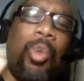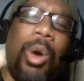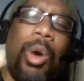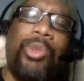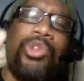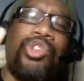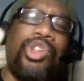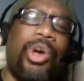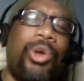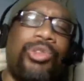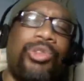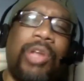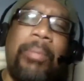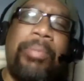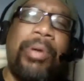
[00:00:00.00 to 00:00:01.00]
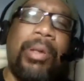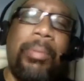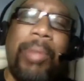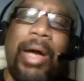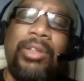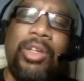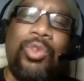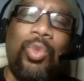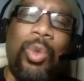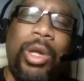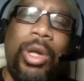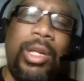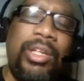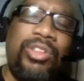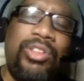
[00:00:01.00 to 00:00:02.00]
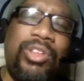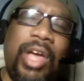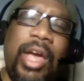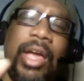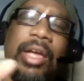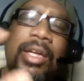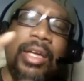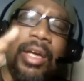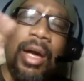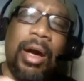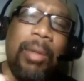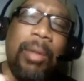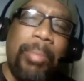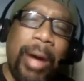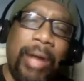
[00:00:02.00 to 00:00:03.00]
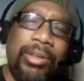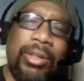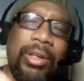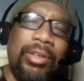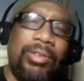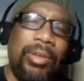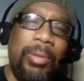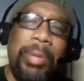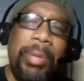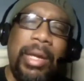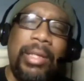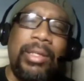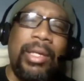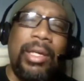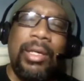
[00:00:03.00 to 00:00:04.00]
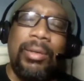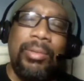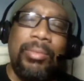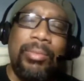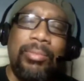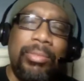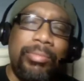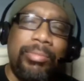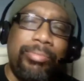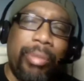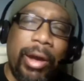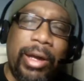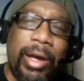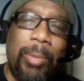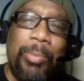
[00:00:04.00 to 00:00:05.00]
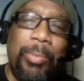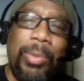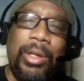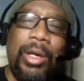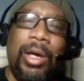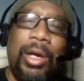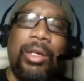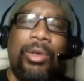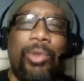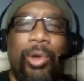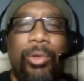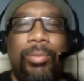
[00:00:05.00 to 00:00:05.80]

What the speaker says: was Gerald's input about this? What did he say about its impending breakup of the group?